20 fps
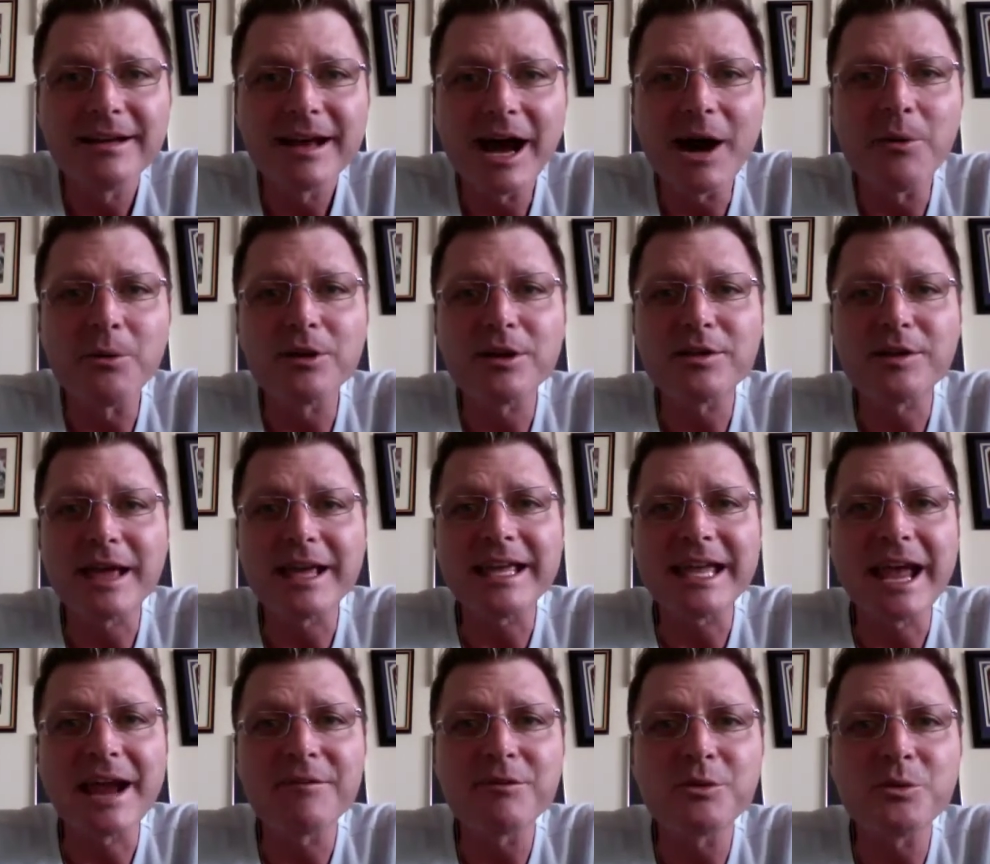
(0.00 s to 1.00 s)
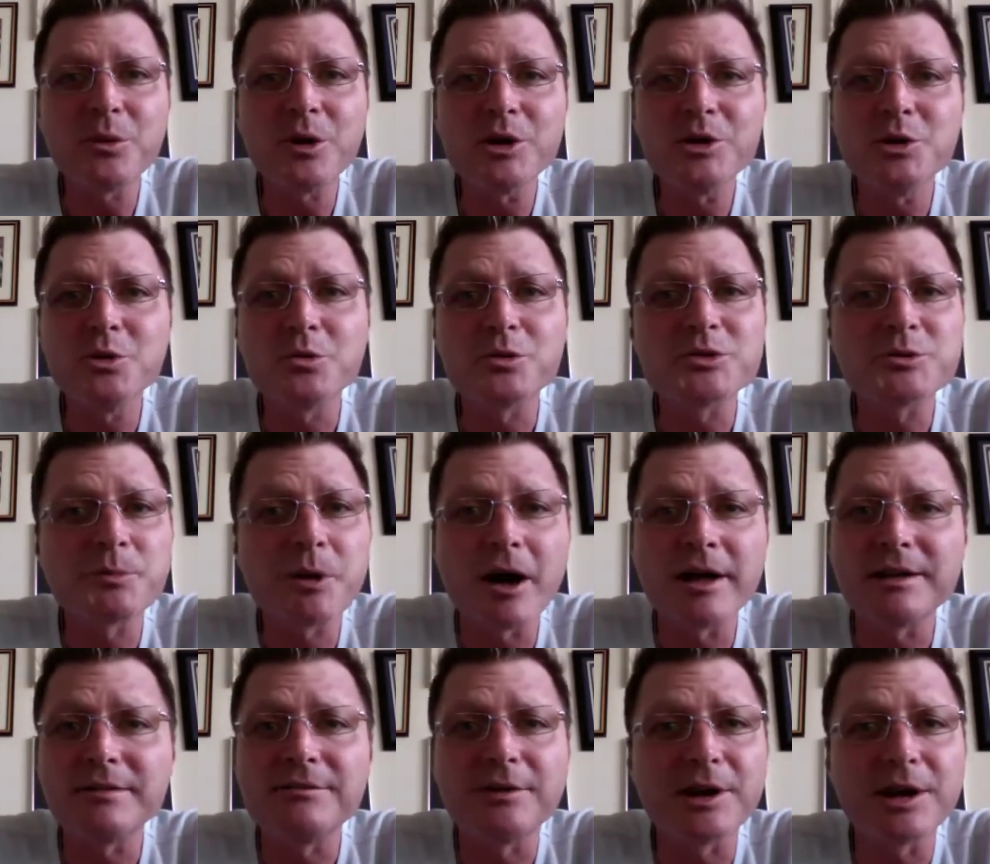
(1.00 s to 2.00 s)
I want to thank everyone who
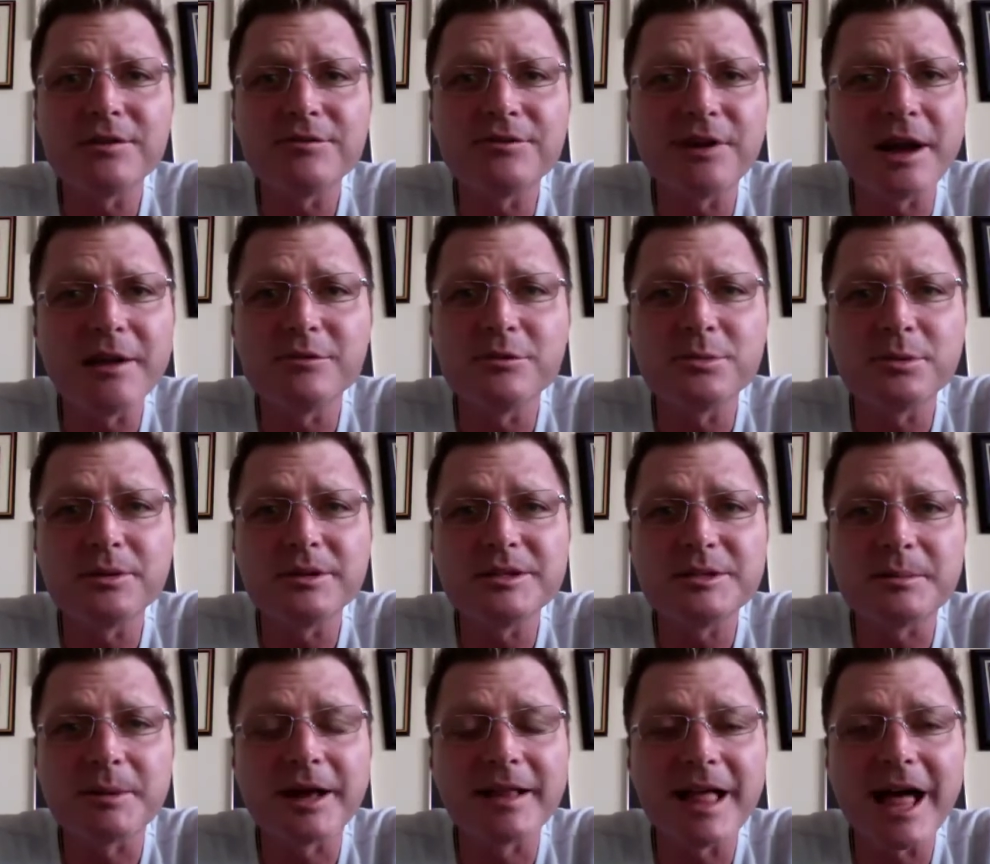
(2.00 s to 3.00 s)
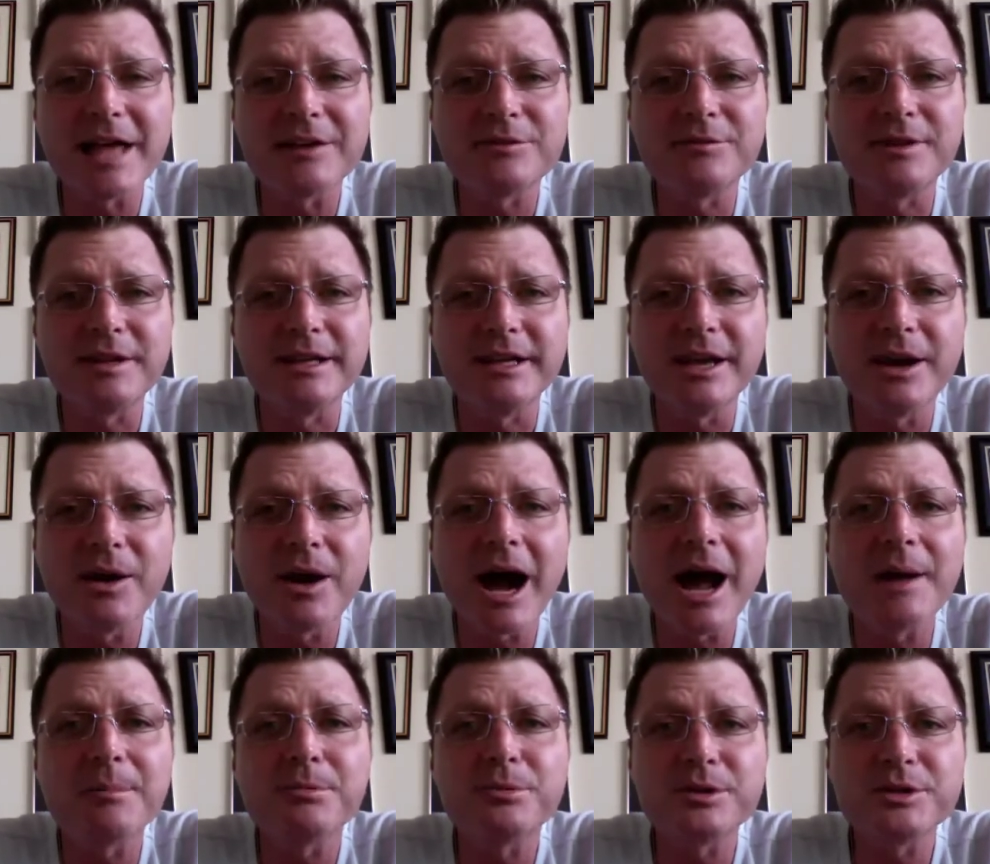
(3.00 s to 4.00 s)
responded very favorably to my last video.
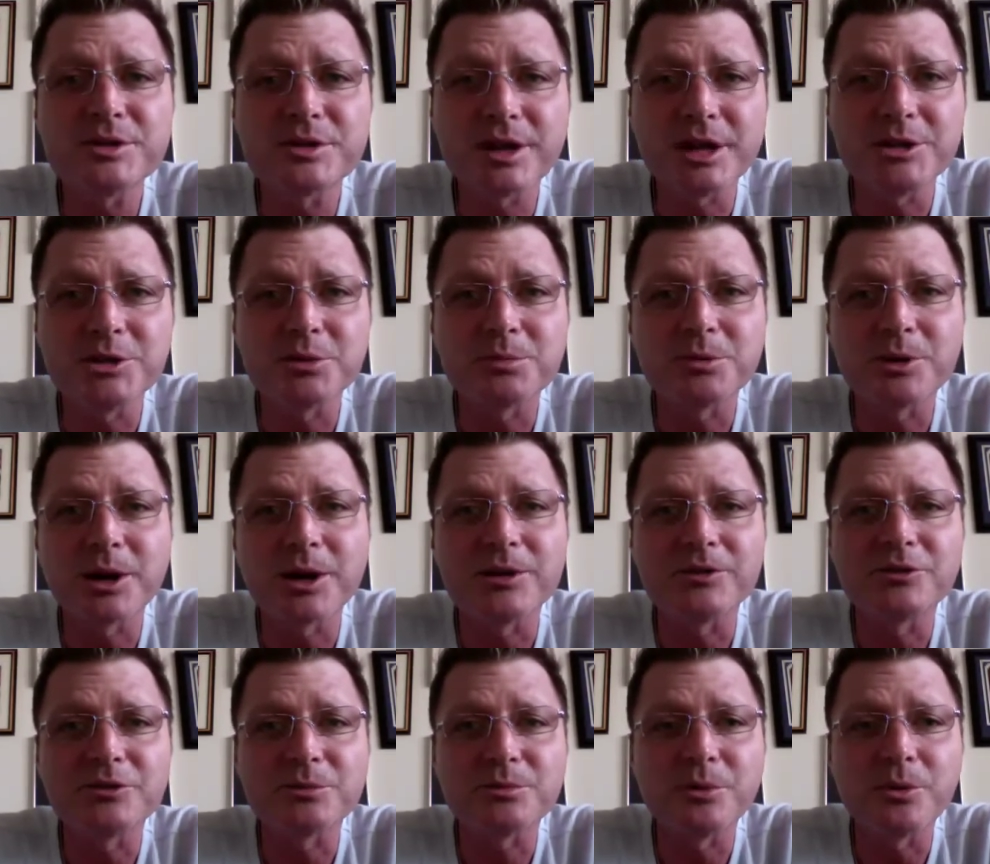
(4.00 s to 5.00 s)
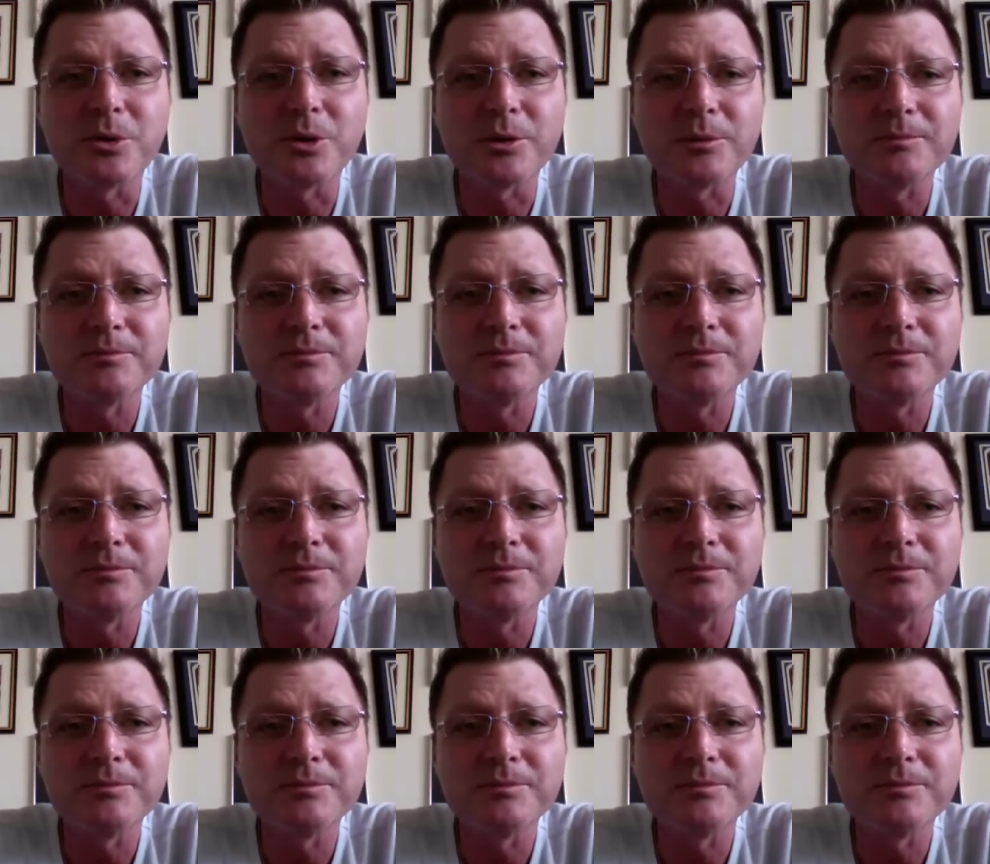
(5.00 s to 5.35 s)
I appreciate your prayer and support.